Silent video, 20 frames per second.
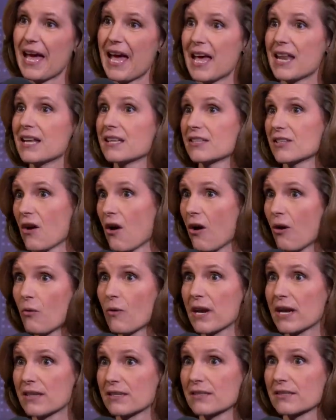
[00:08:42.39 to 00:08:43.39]
And it's
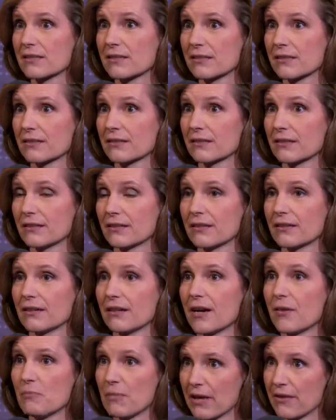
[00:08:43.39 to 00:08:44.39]
always
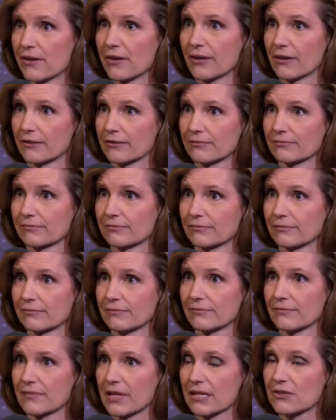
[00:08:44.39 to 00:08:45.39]
a mother.
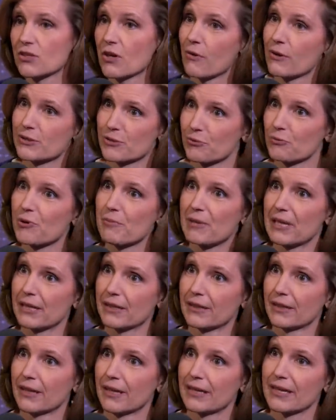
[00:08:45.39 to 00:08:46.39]
It's always a
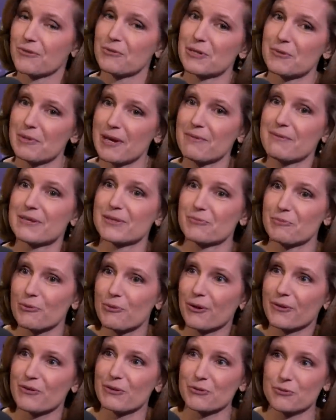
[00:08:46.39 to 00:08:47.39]
woman. Like when a baby is
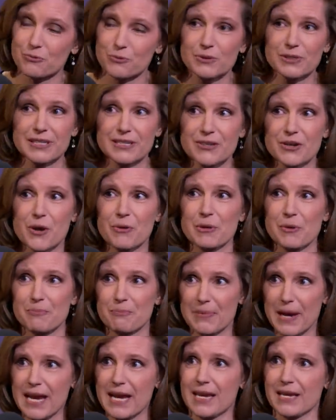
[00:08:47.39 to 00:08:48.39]
born, there's really no
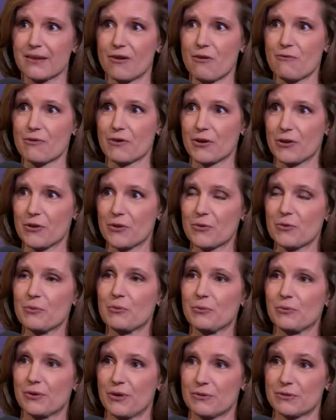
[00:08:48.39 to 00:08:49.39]
debate over
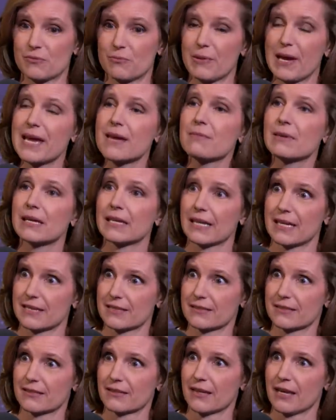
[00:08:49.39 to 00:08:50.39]
whose baby
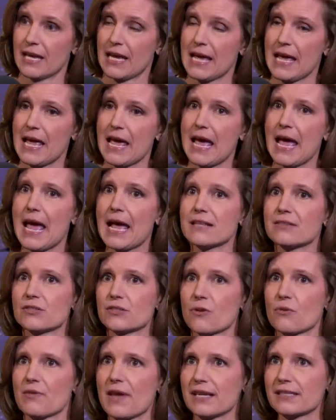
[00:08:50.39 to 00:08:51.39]
it is. And
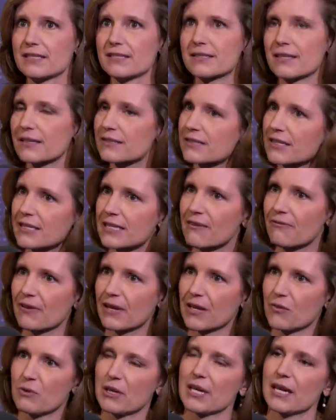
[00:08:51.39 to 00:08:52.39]
so that's
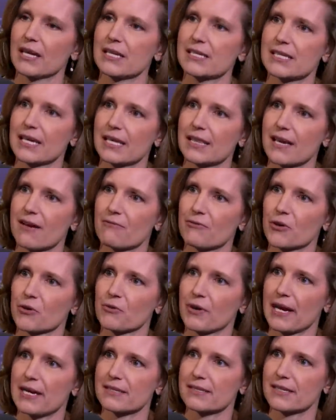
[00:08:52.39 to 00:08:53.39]
significant. We kind of take that for
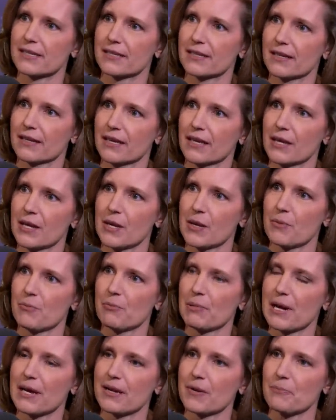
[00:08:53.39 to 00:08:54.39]
granted.
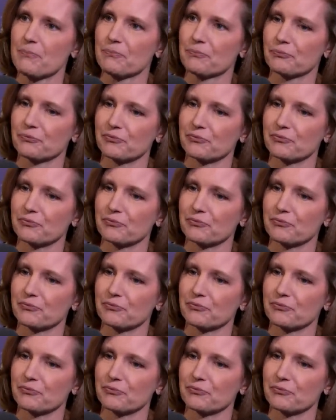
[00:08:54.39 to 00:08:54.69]
But